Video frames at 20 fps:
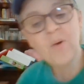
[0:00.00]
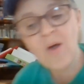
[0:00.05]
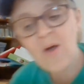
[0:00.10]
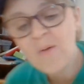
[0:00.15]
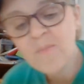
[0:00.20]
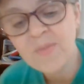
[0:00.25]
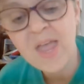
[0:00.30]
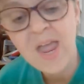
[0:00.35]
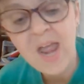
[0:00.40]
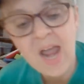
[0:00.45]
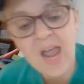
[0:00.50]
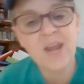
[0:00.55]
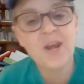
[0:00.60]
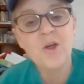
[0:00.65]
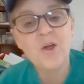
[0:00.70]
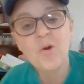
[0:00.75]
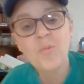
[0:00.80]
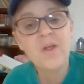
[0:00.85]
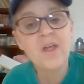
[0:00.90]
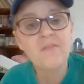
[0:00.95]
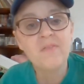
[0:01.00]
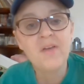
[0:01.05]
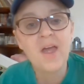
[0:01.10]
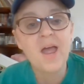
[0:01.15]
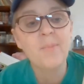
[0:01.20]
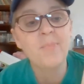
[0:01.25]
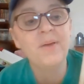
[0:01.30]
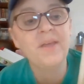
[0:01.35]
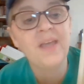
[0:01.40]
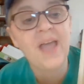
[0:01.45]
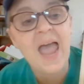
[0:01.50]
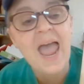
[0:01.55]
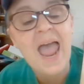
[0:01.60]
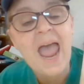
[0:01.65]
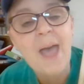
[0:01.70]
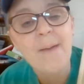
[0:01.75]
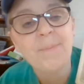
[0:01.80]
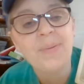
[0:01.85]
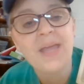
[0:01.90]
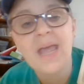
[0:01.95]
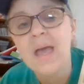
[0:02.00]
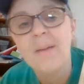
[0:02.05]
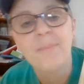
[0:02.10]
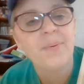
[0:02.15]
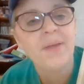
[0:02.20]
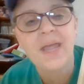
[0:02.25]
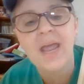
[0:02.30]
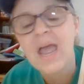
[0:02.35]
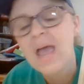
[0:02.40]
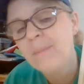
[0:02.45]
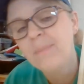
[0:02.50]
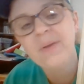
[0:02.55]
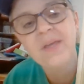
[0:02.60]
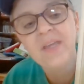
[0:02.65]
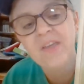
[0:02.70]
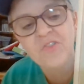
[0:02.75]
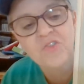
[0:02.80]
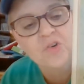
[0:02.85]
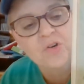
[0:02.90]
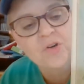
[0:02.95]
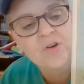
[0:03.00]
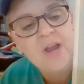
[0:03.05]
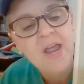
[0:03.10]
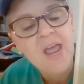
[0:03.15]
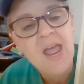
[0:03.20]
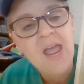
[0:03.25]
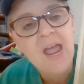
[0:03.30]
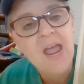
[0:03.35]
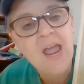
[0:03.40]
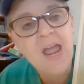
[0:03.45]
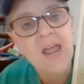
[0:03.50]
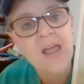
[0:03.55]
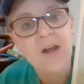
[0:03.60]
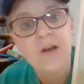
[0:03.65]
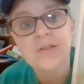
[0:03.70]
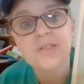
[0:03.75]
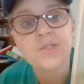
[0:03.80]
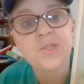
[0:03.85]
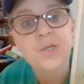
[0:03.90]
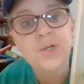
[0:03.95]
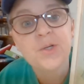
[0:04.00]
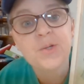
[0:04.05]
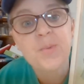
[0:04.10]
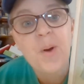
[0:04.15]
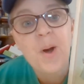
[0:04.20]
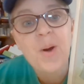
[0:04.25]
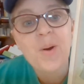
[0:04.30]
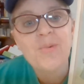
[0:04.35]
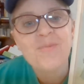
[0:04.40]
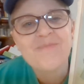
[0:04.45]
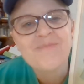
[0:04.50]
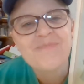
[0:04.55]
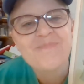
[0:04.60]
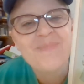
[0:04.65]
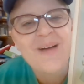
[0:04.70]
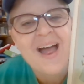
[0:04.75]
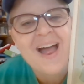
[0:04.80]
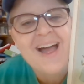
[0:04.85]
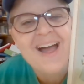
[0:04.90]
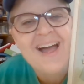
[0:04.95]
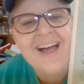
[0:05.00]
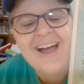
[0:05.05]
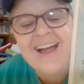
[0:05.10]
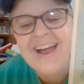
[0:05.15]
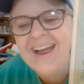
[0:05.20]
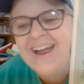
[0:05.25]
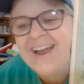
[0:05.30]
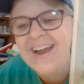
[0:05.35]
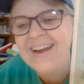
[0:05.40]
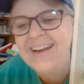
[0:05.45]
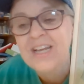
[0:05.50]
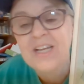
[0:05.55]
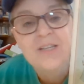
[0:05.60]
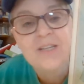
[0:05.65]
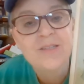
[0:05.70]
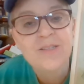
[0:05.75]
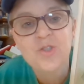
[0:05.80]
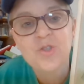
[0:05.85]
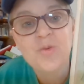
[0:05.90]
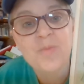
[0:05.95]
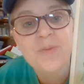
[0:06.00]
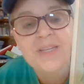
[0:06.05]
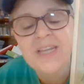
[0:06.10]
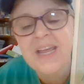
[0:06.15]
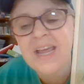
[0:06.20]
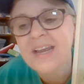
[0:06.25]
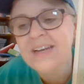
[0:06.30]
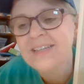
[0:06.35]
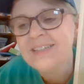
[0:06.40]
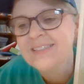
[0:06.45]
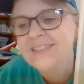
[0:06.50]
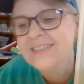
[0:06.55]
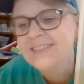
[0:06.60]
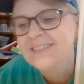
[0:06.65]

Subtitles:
all. And I hope you have a happy Easter. And I'll see you tomorrow. Bye. Zoom at 10.